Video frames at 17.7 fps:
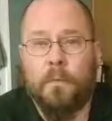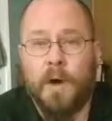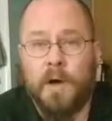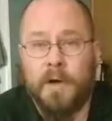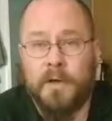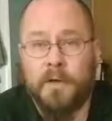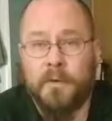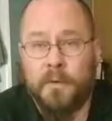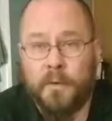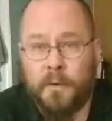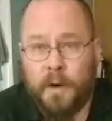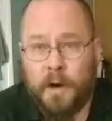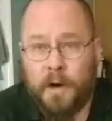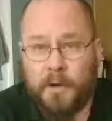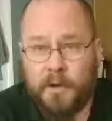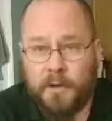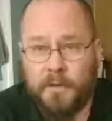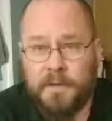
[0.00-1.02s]
what you
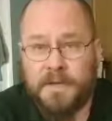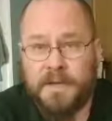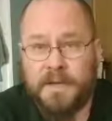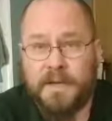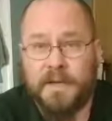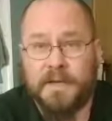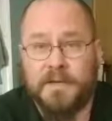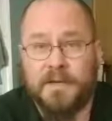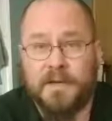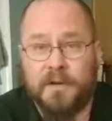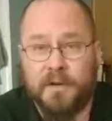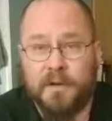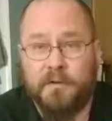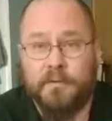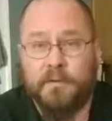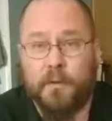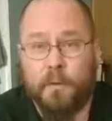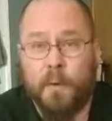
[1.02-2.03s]
are using is
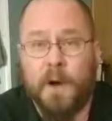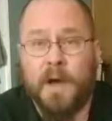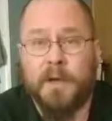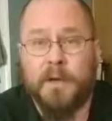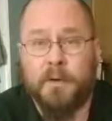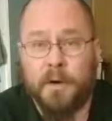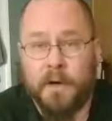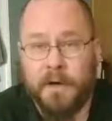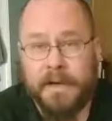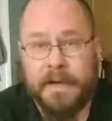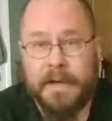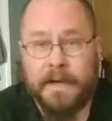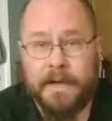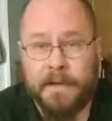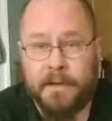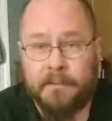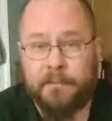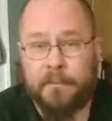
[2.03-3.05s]
good for what you are
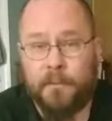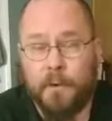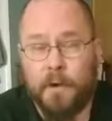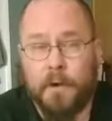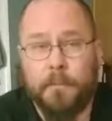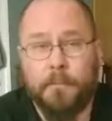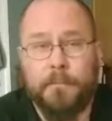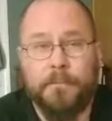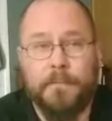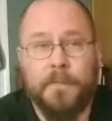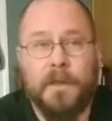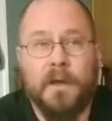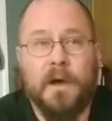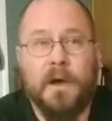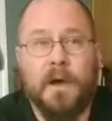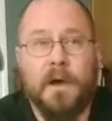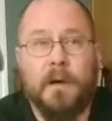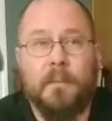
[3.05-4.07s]
needing it for.
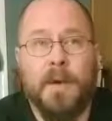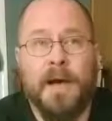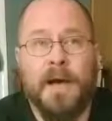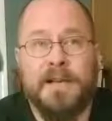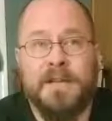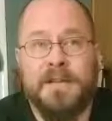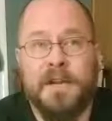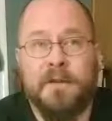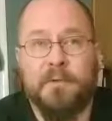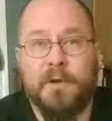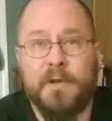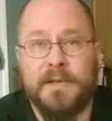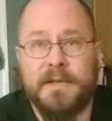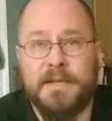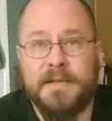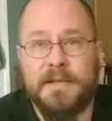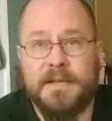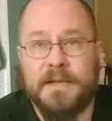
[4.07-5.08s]
I
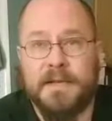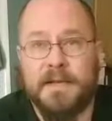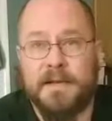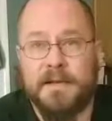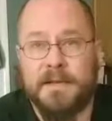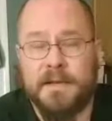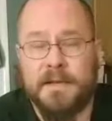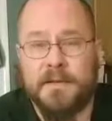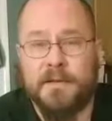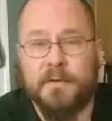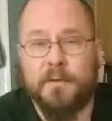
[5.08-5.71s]
generally see